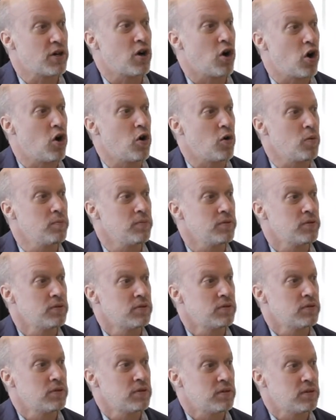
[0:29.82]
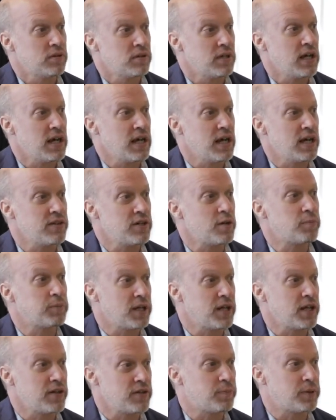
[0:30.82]
They're home, and they're
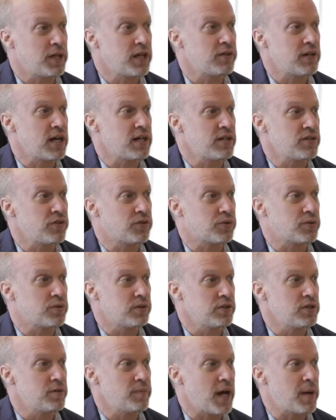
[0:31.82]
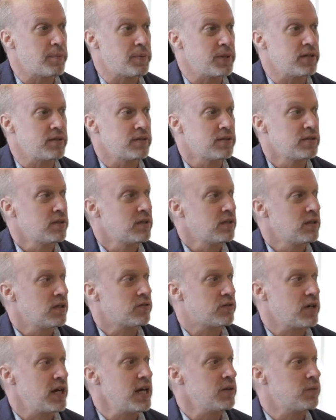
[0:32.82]
in the playground in the school. You map it.
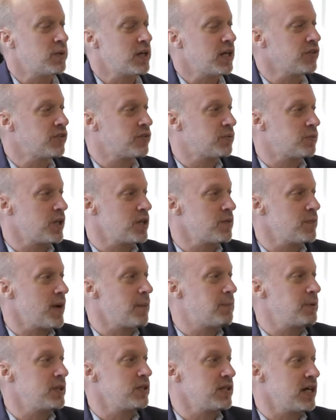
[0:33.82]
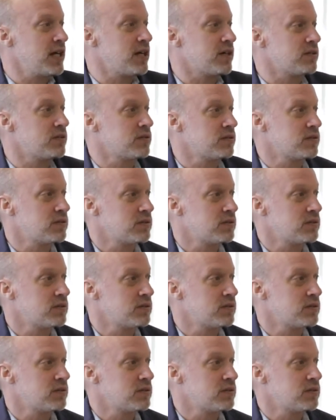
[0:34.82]
Great. What else? What are the mapping? Yeah.